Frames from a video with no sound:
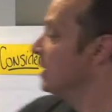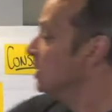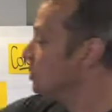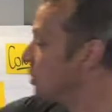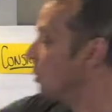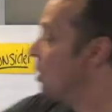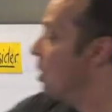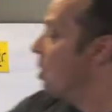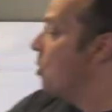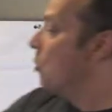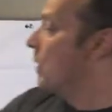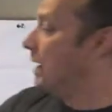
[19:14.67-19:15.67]
So
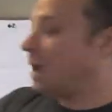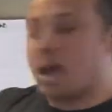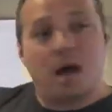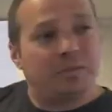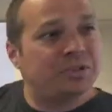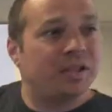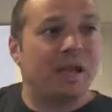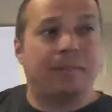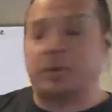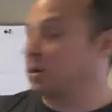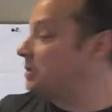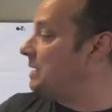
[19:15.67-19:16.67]
when it comes to that
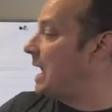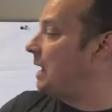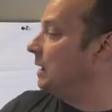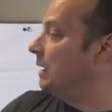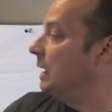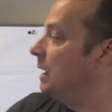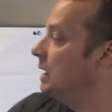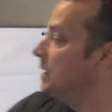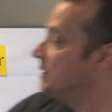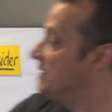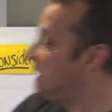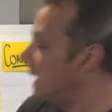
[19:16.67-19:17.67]
personality,
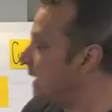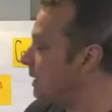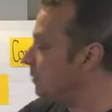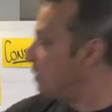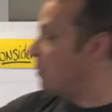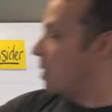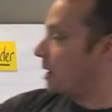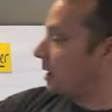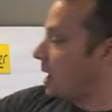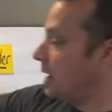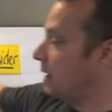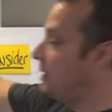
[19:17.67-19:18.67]
second we want to
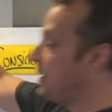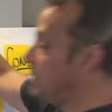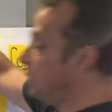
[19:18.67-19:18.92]
kind of dip